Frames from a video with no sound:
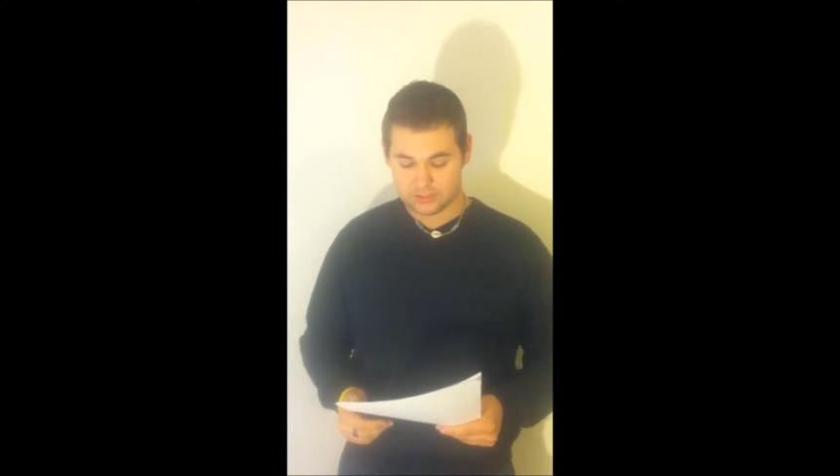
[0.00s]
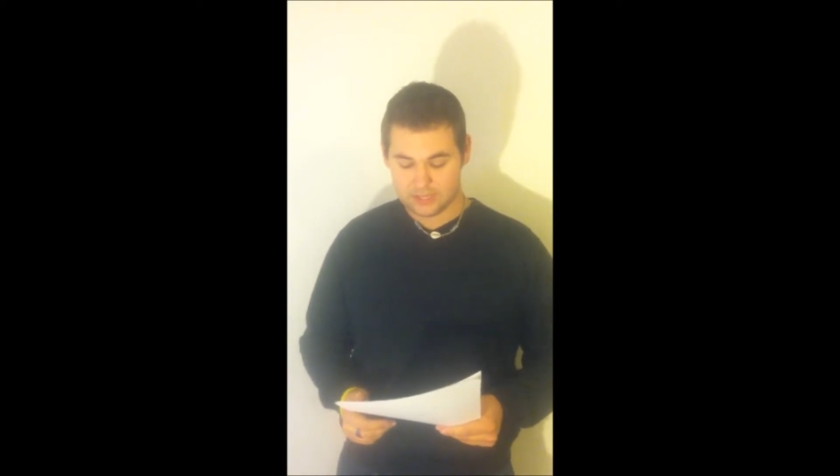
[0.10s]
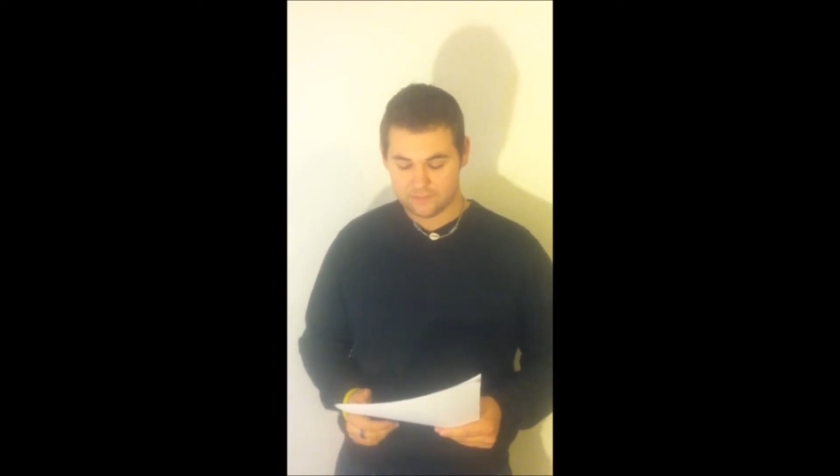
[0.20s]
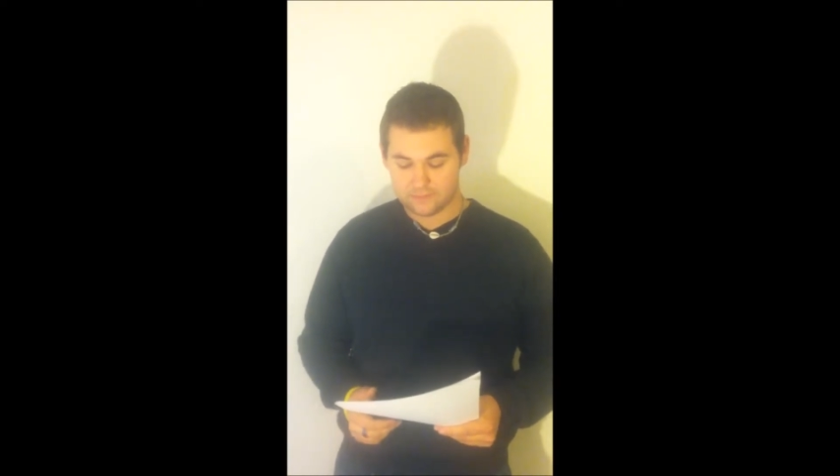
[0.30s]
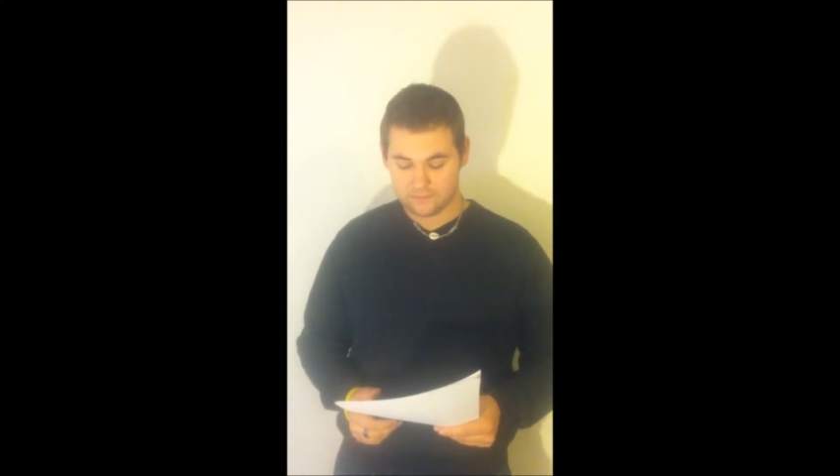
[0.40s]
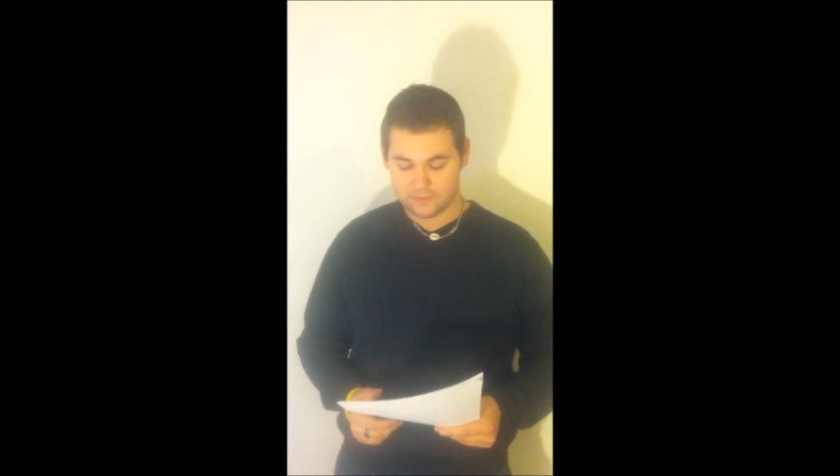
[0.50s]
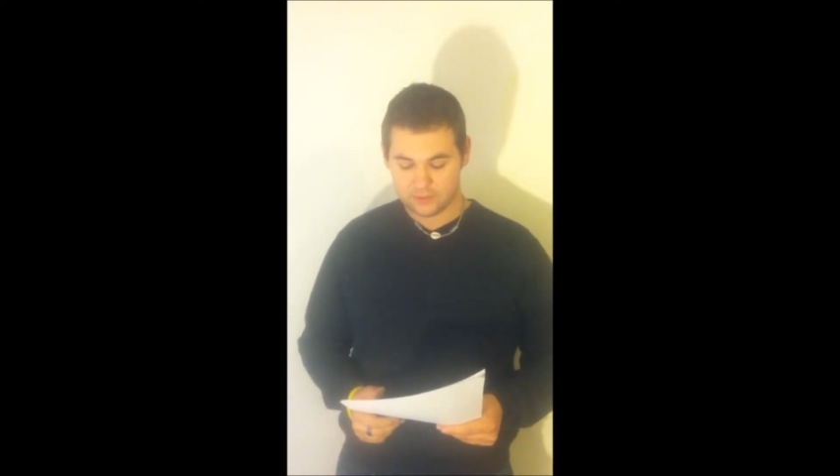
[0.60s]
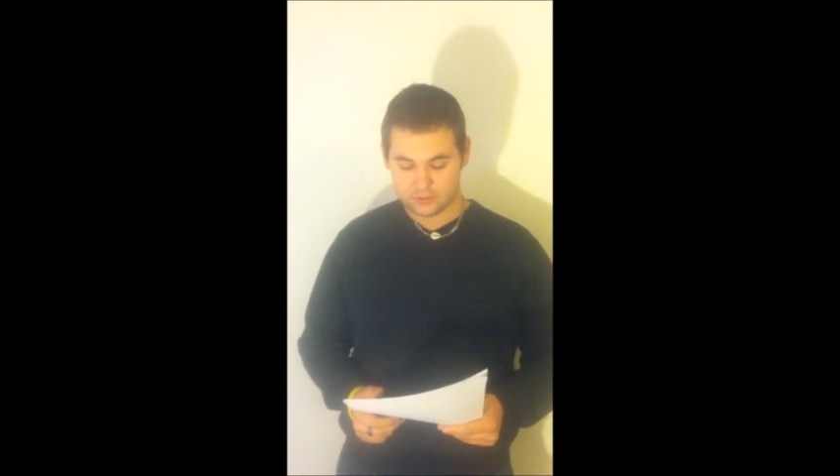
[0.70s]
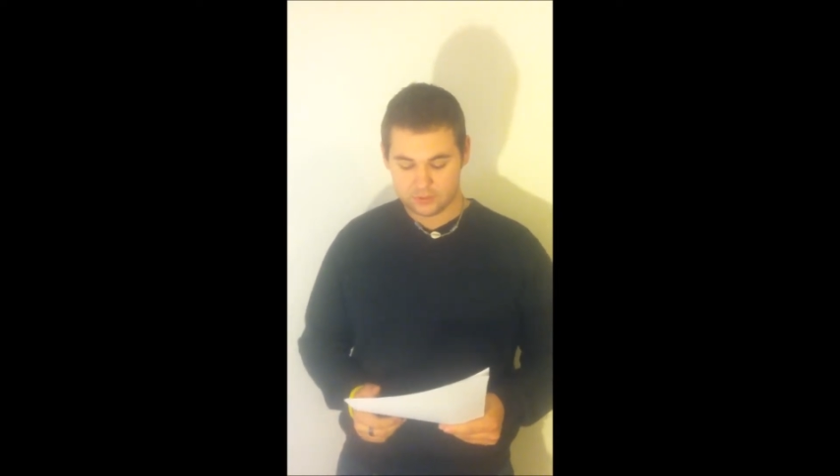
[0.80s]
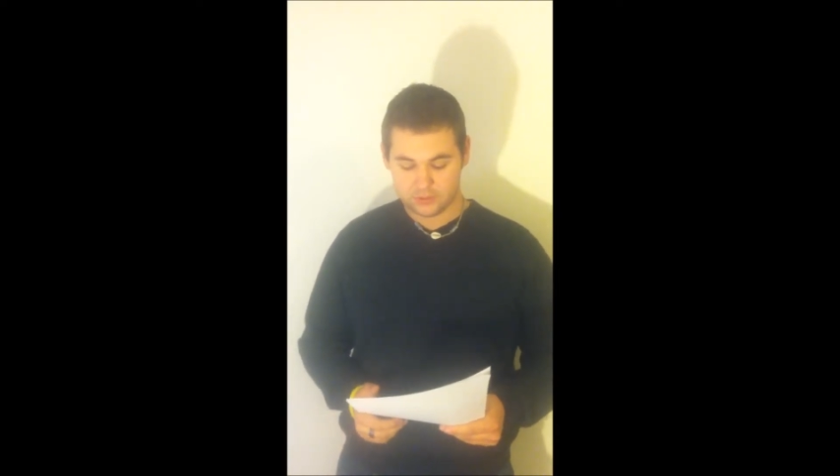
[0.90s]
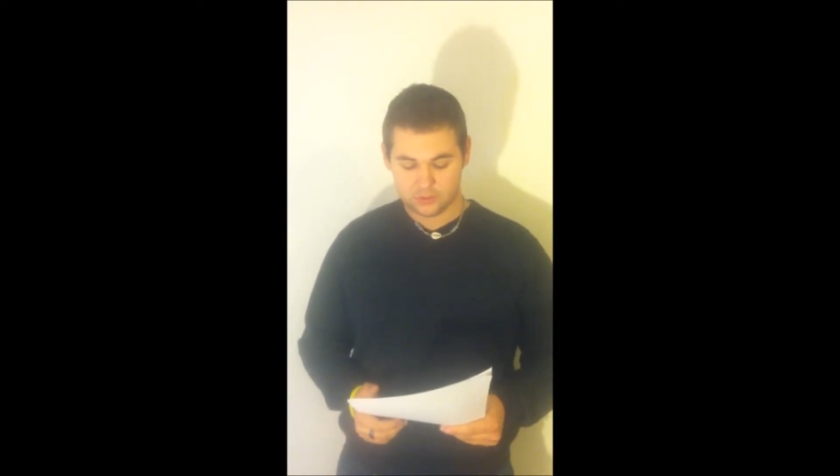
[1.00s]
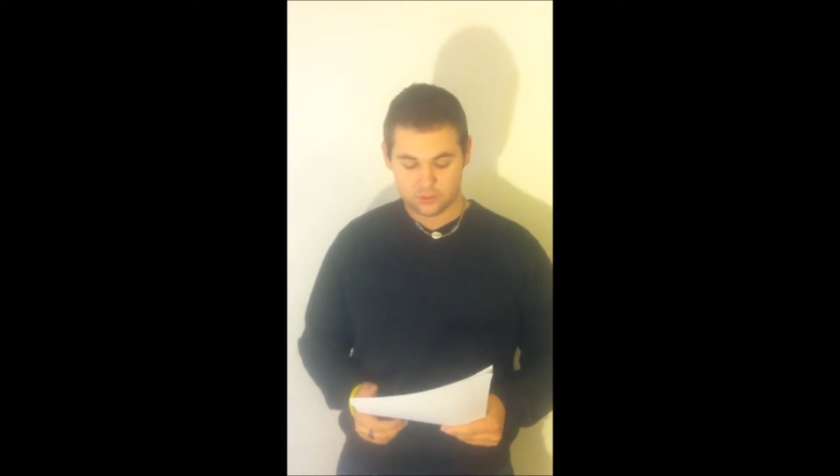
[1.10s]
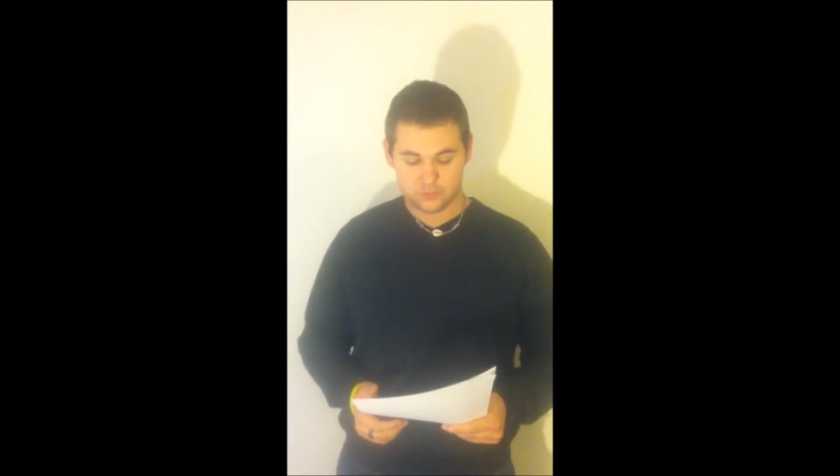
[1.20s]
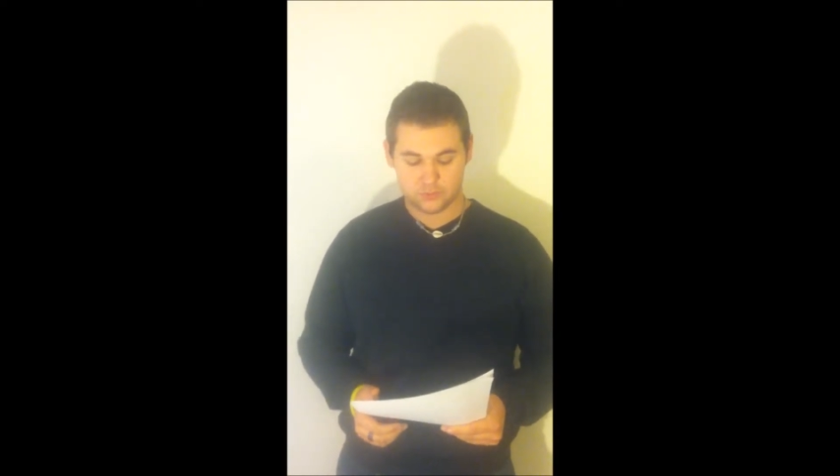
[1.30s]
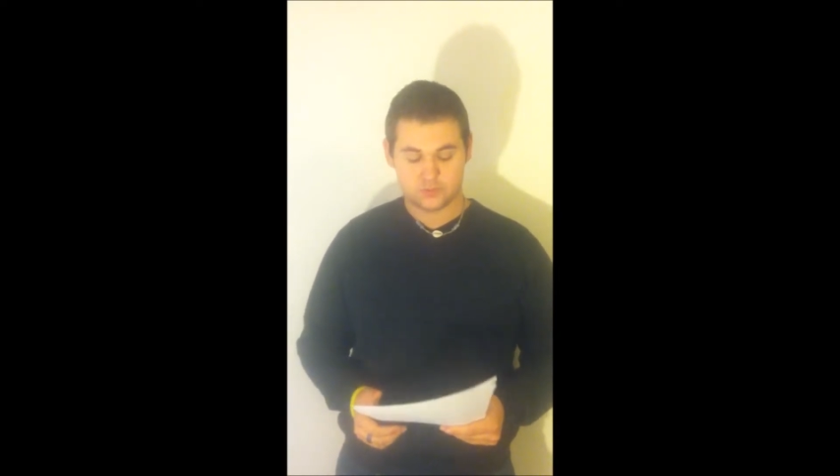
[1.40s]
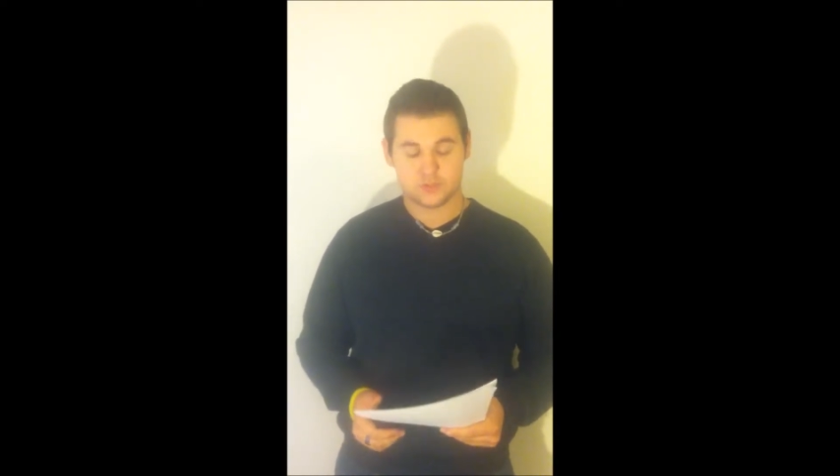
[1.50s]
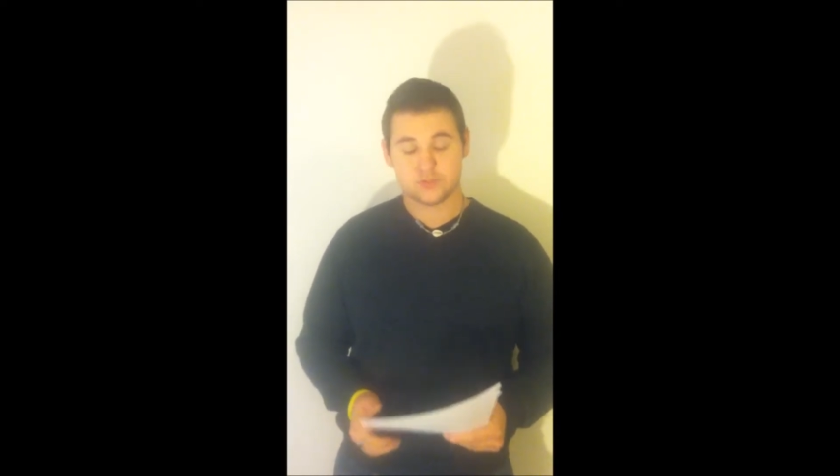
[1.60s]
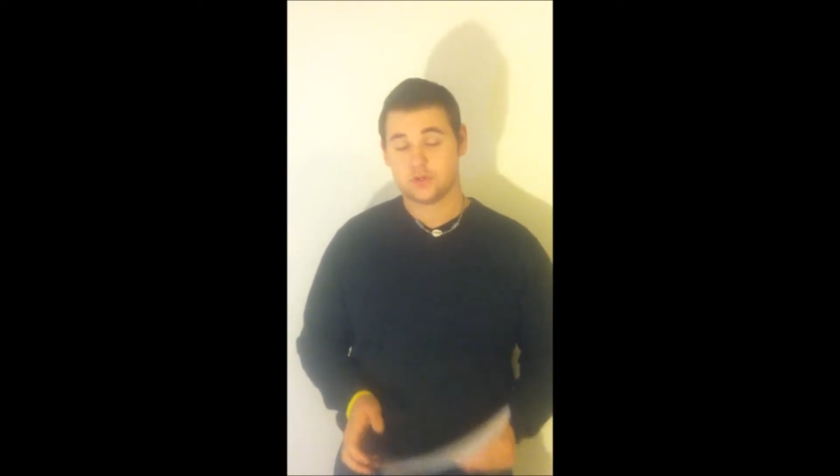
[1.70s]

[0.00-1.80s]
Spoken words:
staph infections include